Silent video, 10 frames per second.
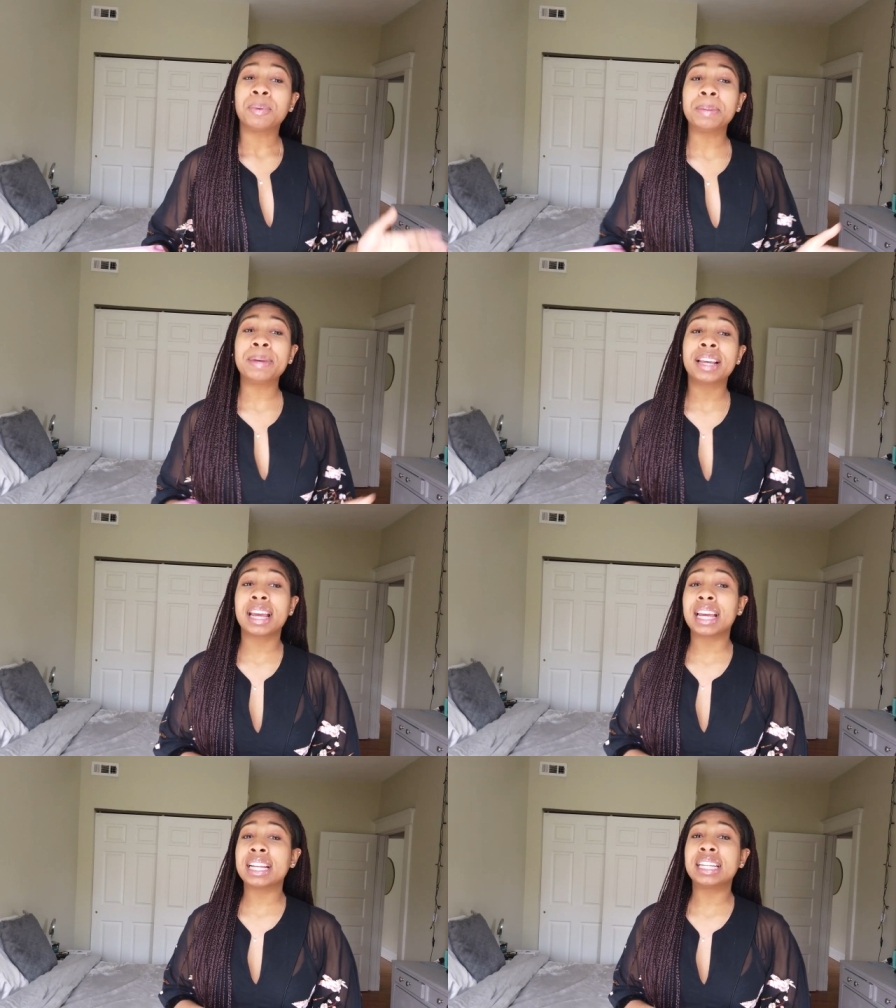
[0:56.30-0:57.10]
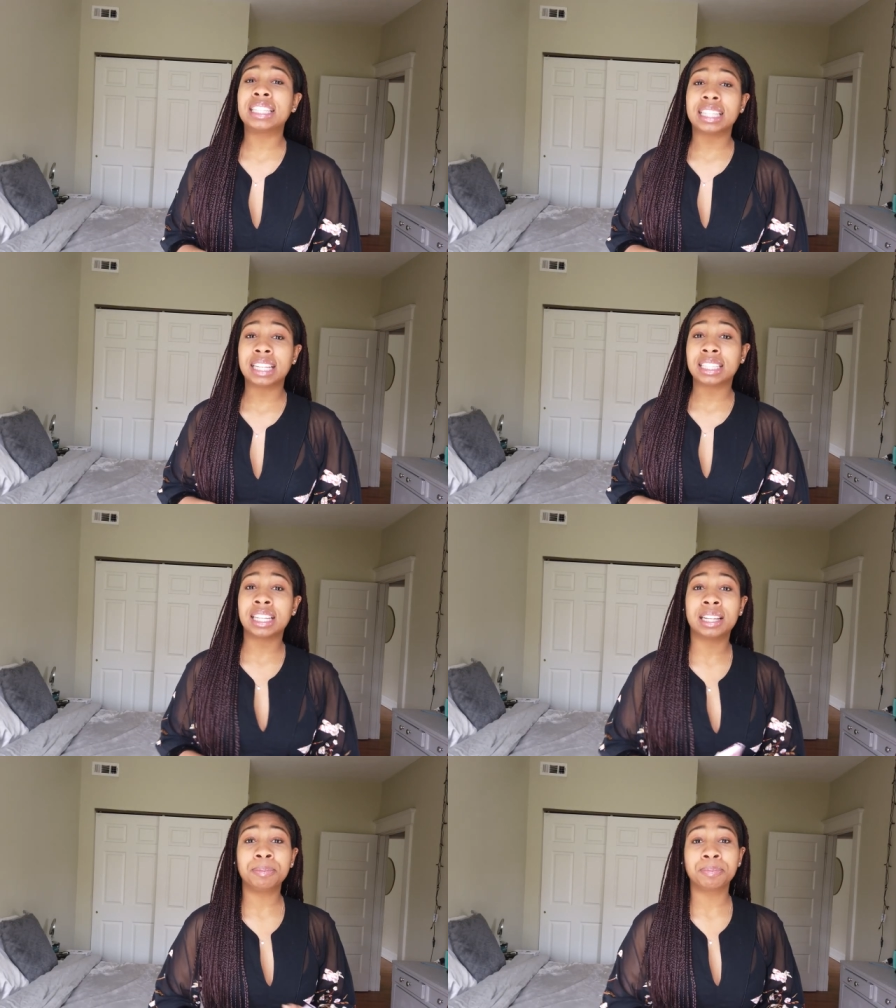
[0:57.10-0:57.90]
we begin the
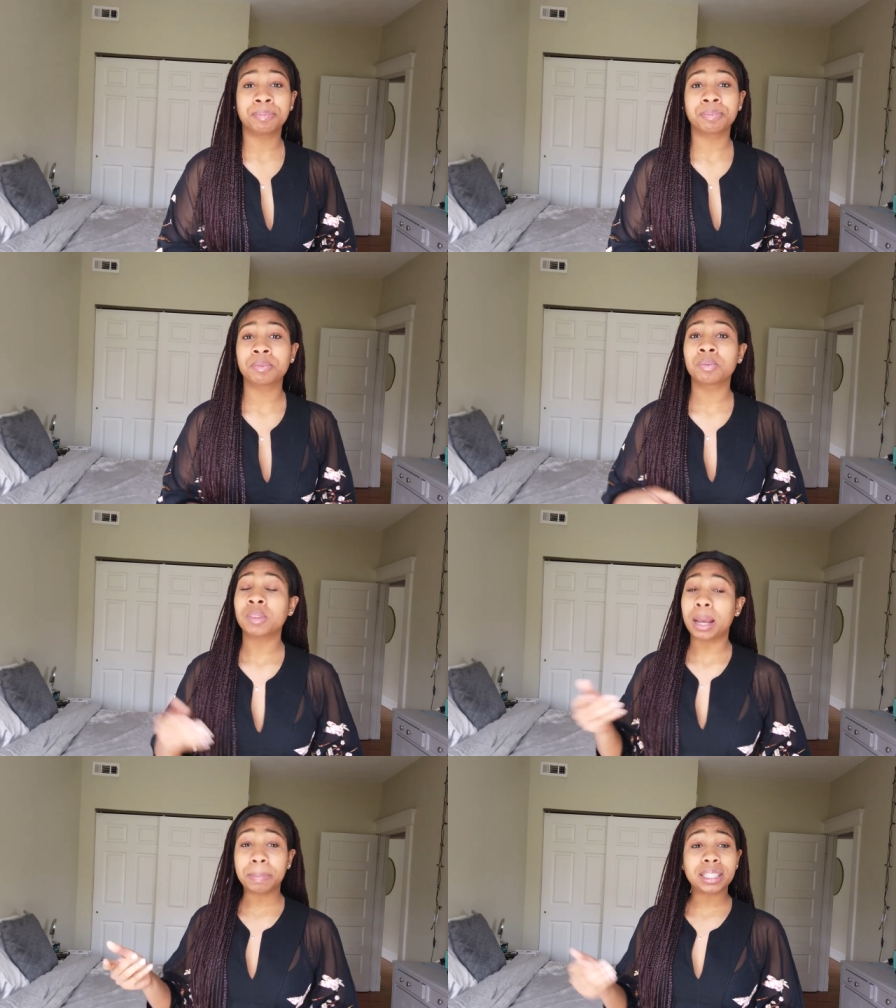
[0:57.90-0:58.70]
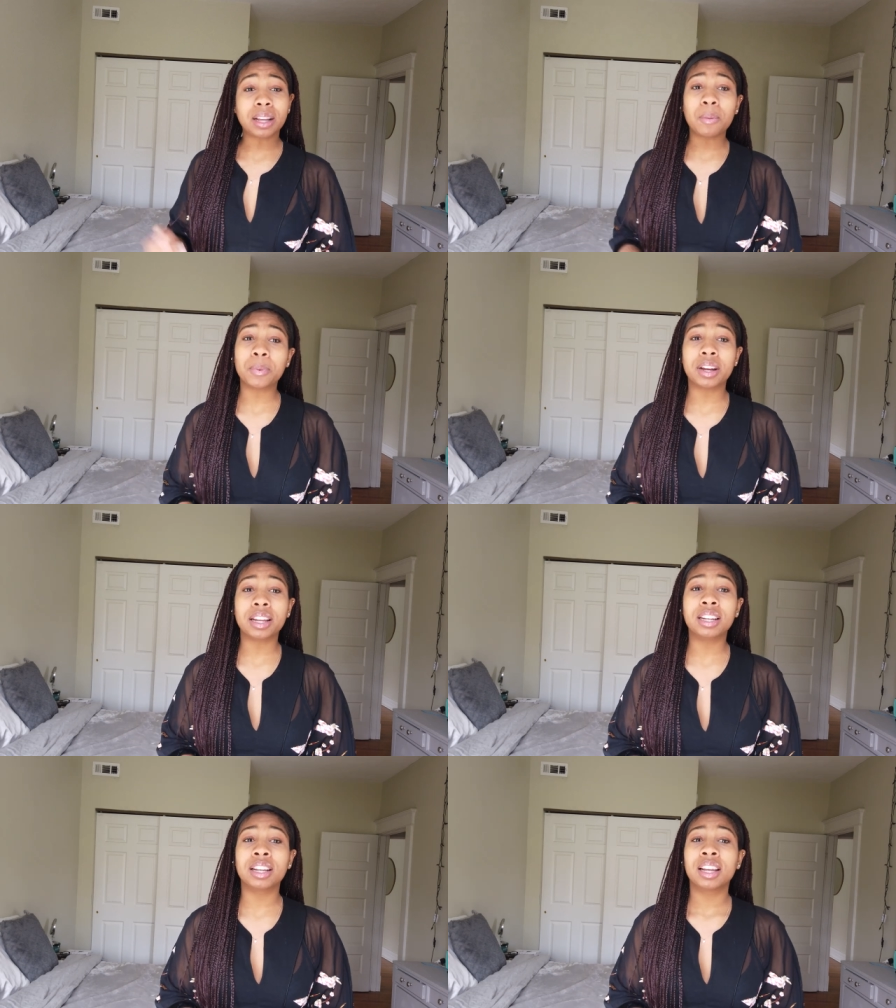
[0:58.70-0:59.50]
season episode
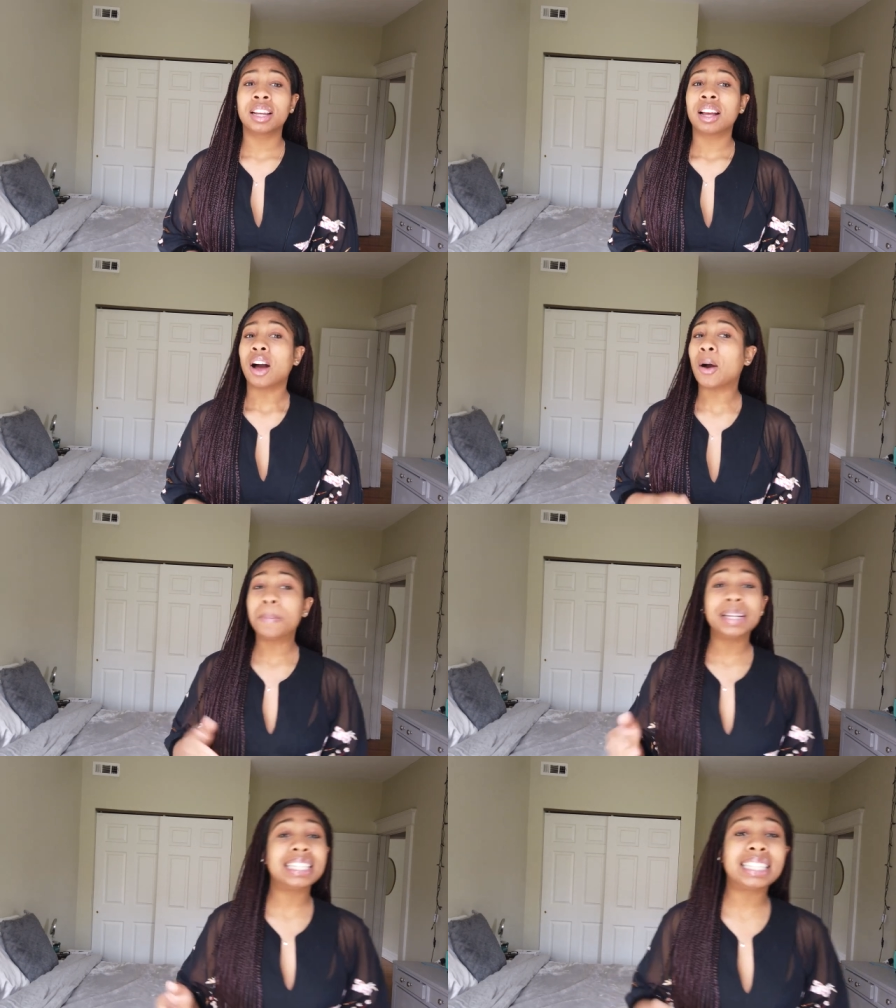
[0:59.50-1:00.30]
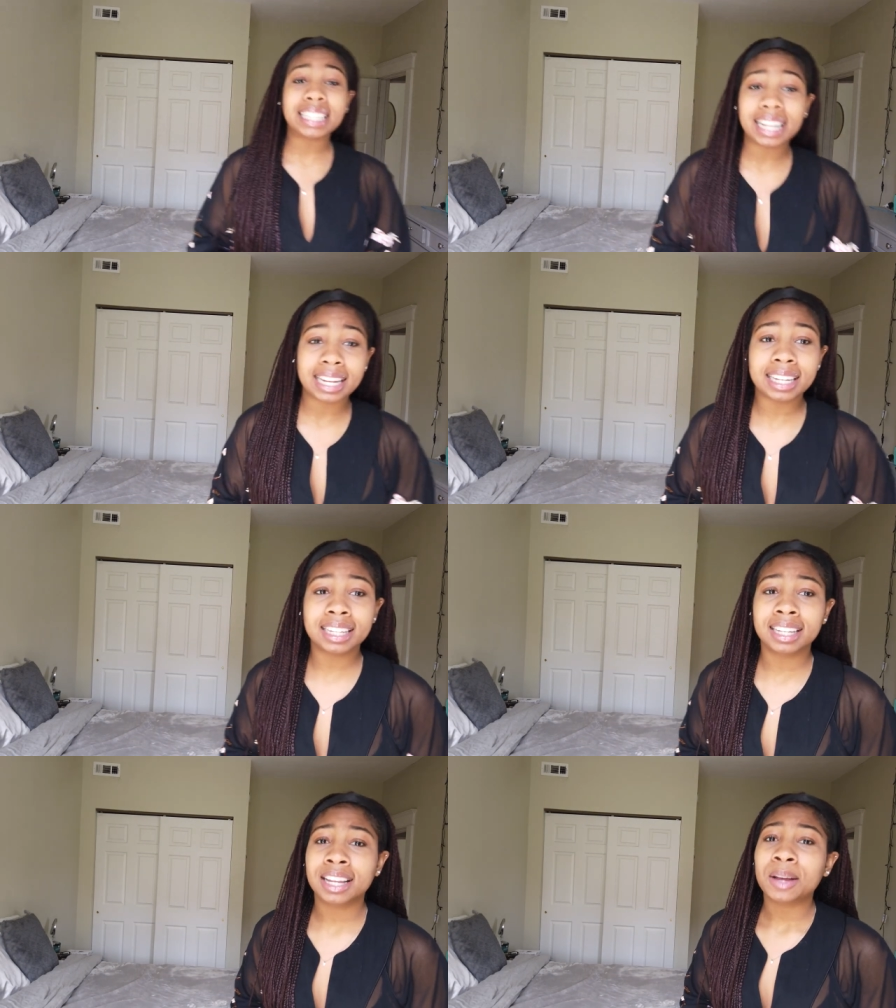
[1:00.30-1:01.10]
one, opening
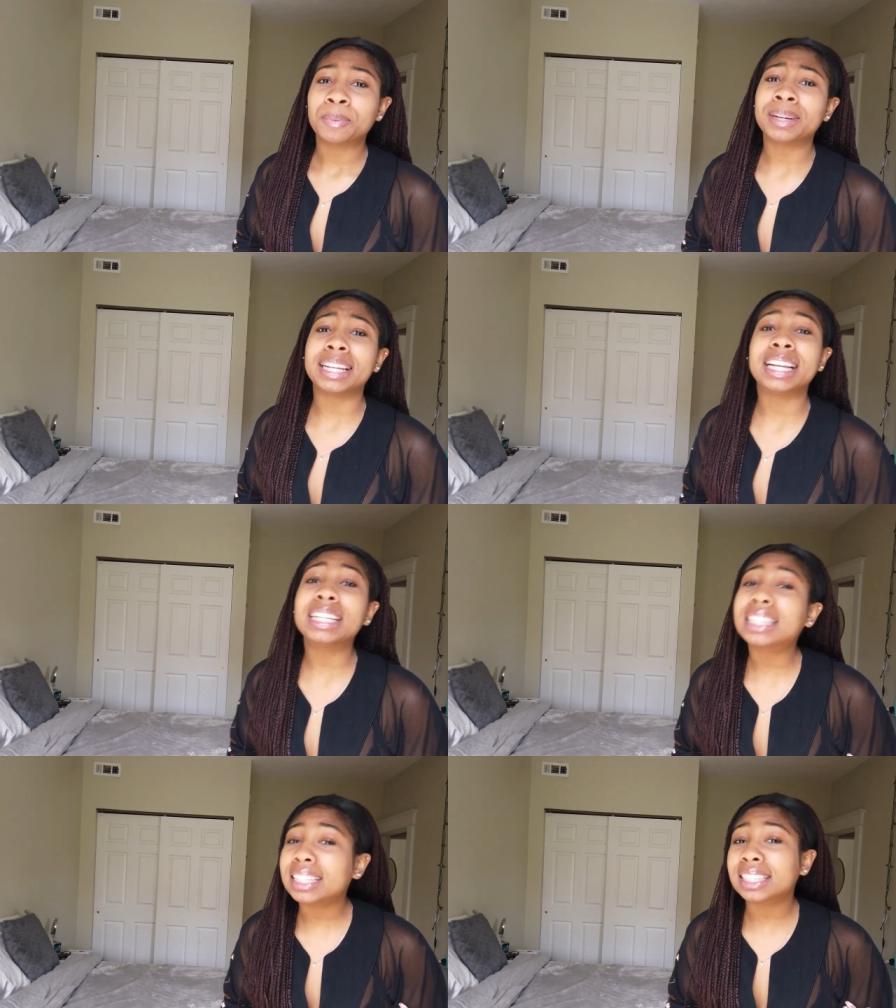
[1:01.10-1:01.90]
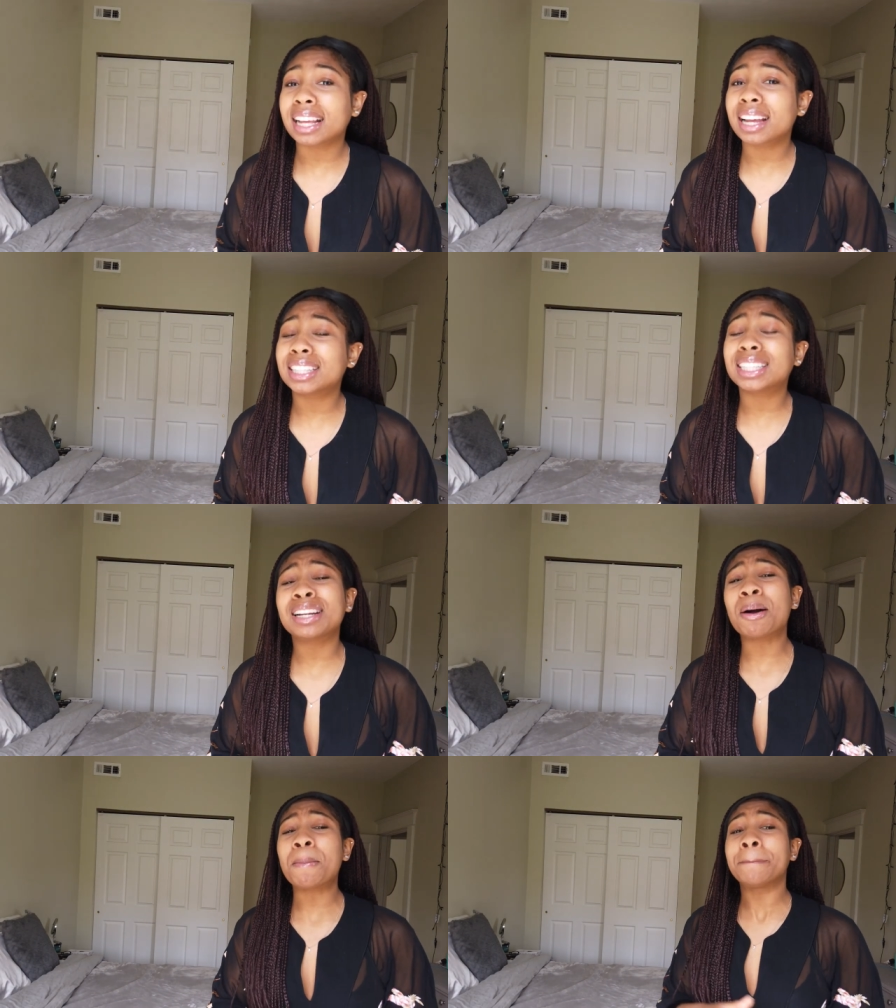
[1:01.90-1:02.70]
scene with Issa saying
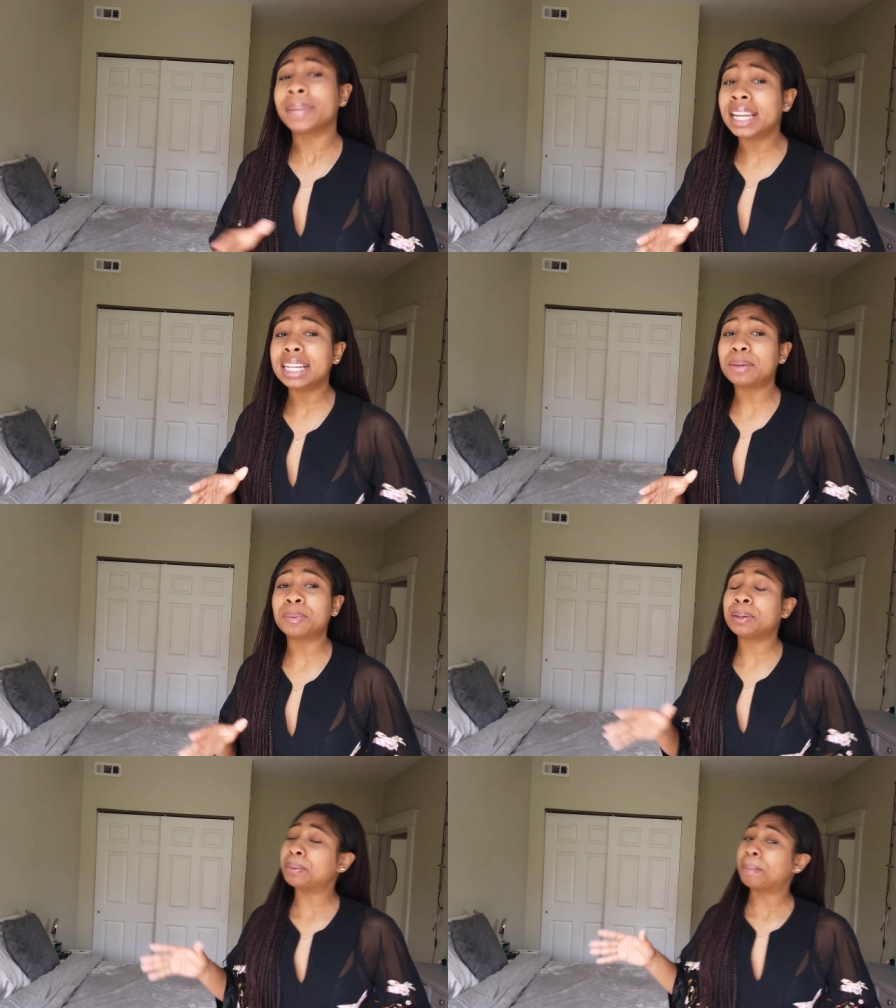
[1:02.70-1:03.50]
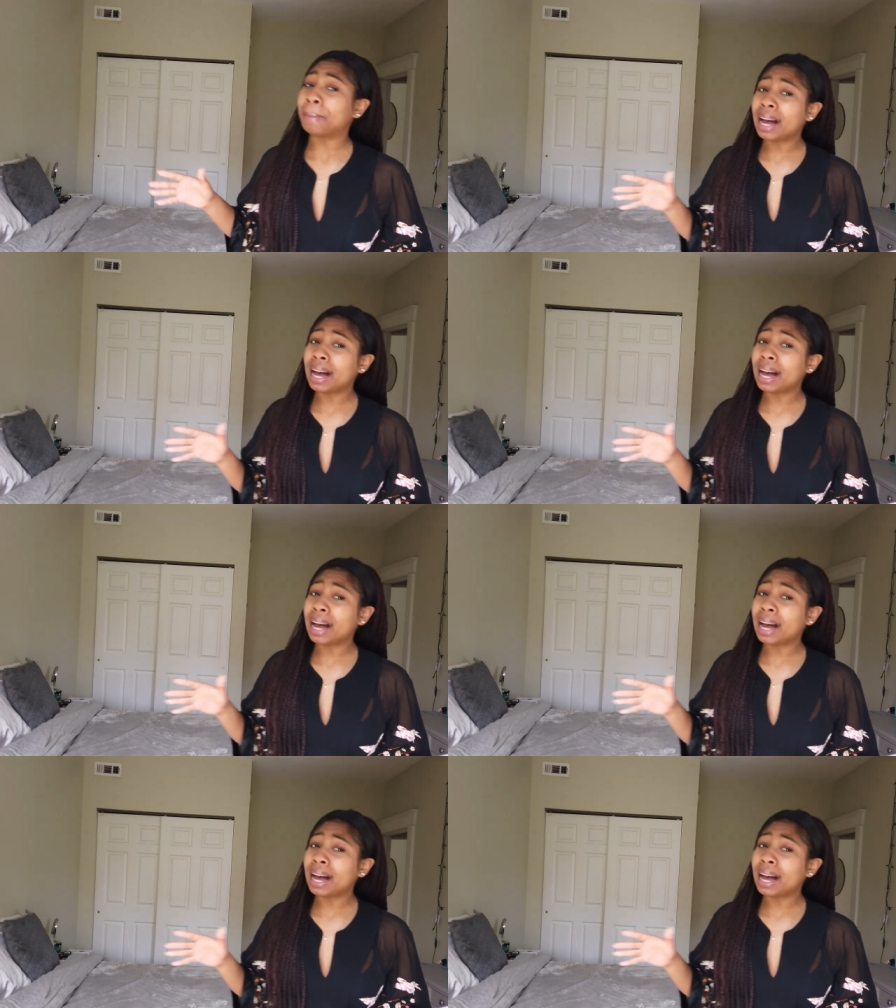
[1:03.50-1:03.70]
she don't bleep with